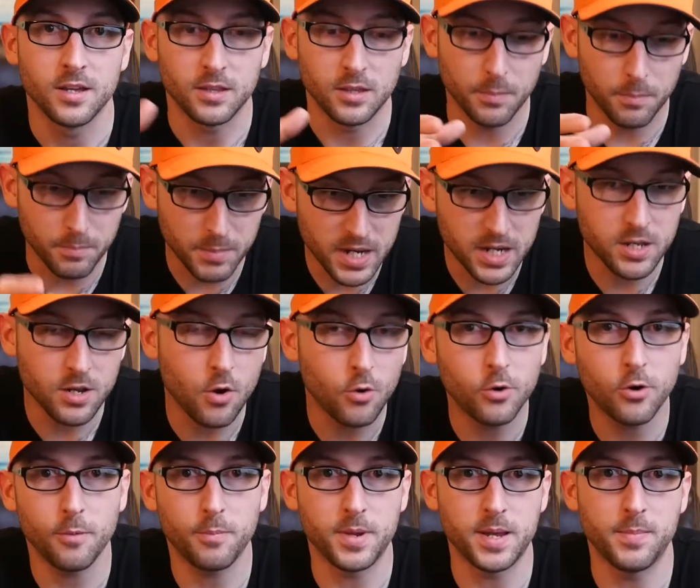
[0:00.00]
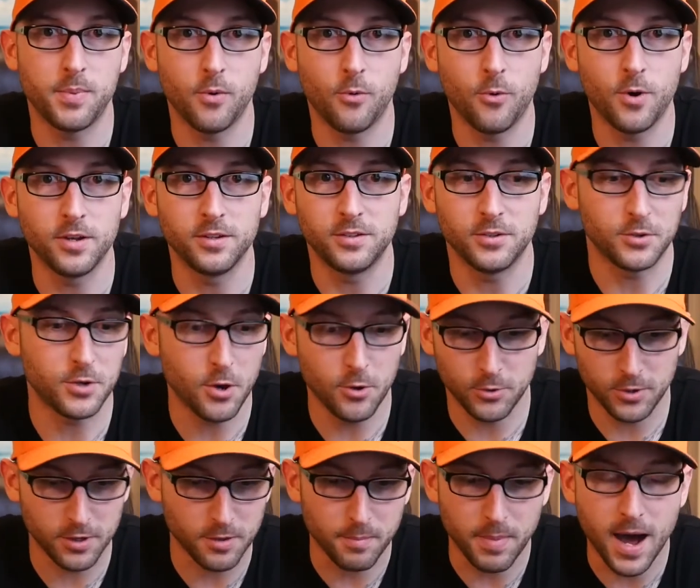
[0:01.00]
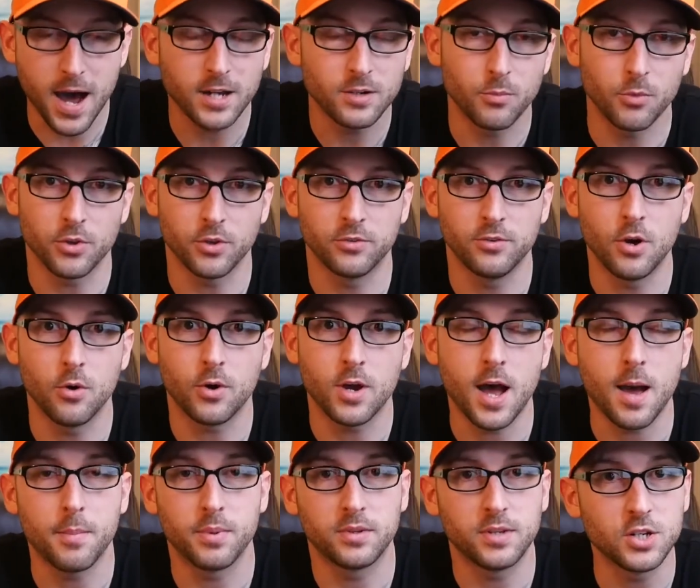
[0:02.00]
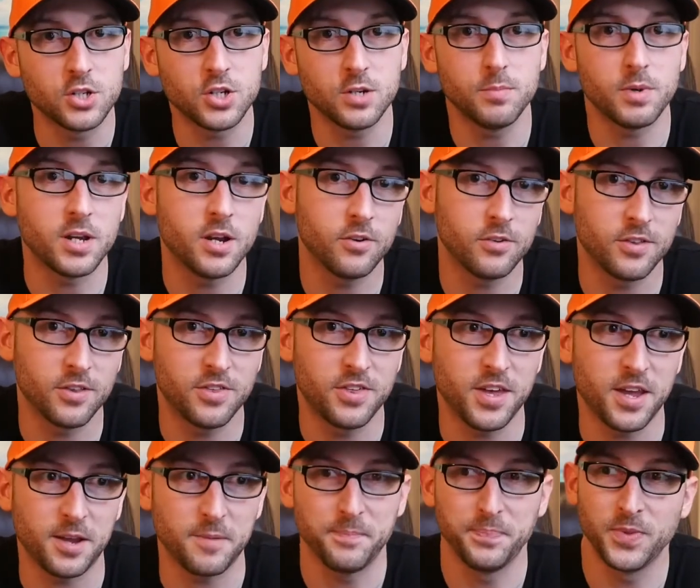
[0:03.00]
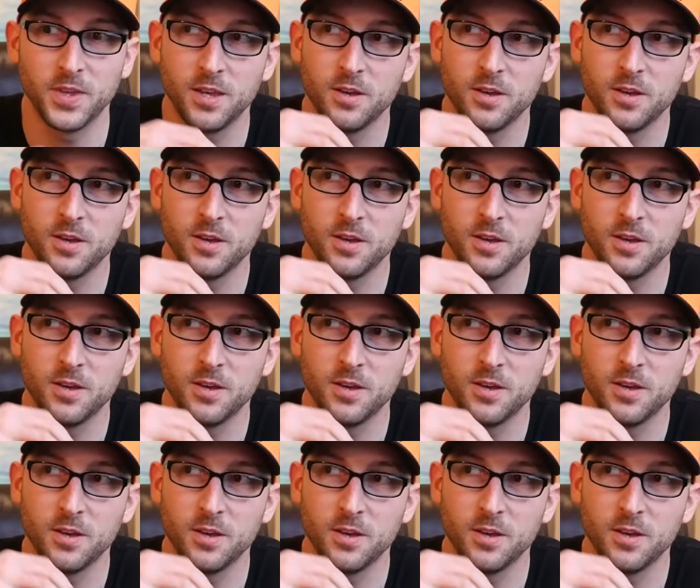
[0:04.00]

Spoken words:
The mediocre people want to go to the bottom where there's no competition, but here's the thing.